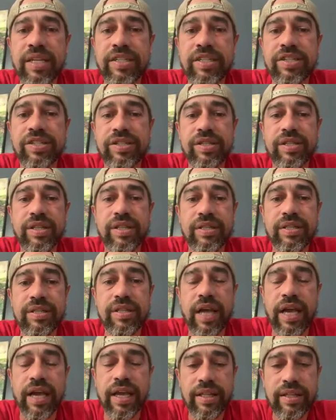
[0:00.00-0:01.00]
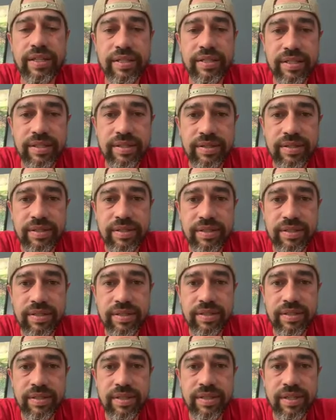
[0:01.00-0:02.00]
just like
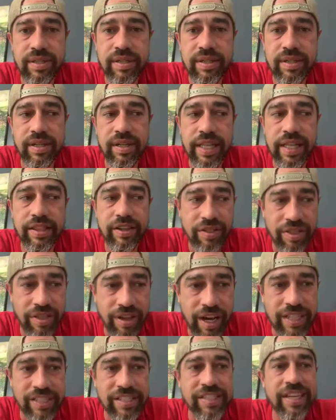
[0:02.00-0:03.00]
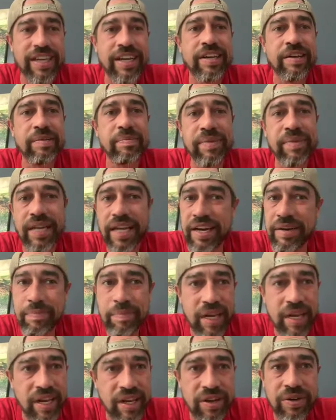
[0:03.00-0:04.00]
let their thoughts come, let
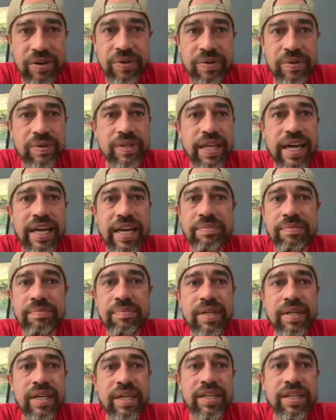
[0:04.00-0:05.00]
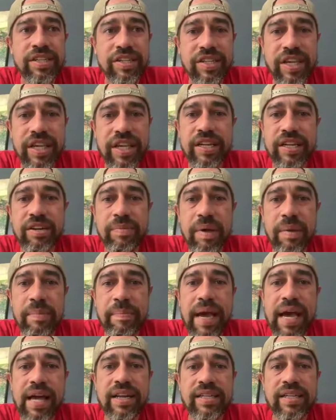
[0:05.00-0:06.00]
them go, let them just get a little bit
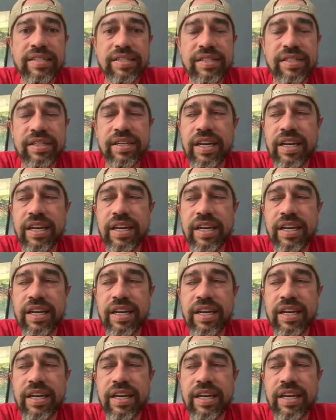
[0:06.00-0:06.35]
balanced.